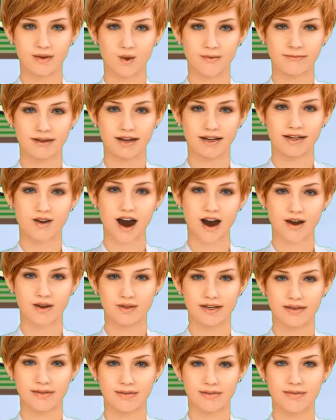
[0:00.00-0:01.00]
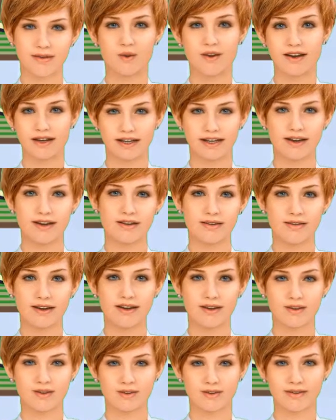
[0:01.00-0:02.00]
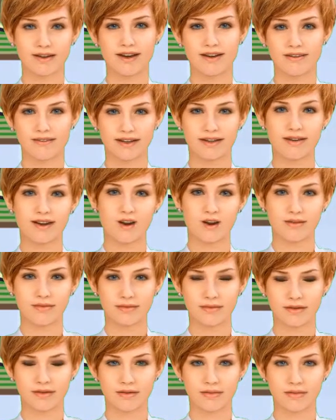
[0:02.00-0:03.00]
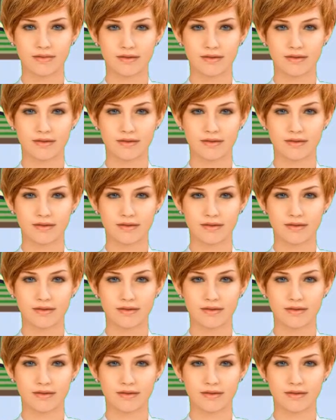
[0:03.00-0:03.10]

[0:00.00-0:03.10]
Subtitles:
the result, we see that it prints 9.